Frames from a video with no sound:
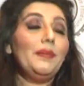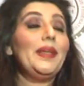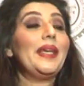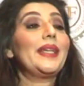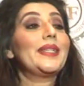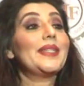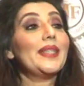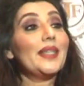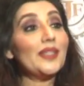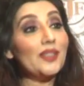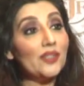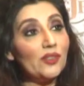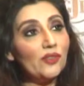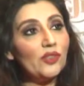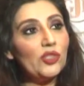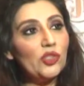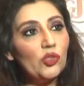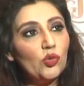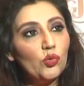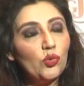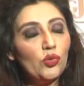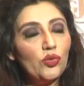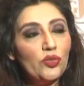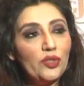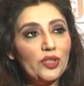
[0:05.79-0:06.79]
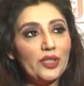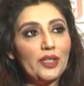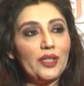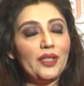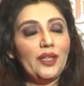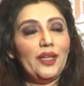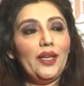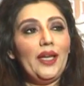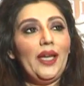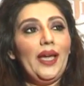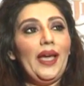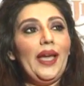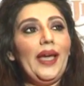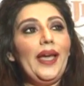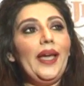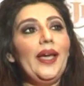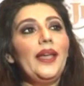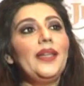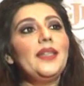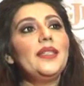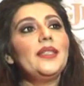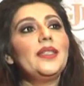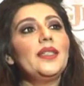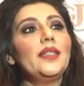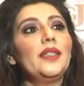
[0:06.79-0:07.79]
accessory jewellery,
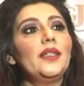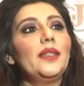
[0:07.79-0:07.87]
and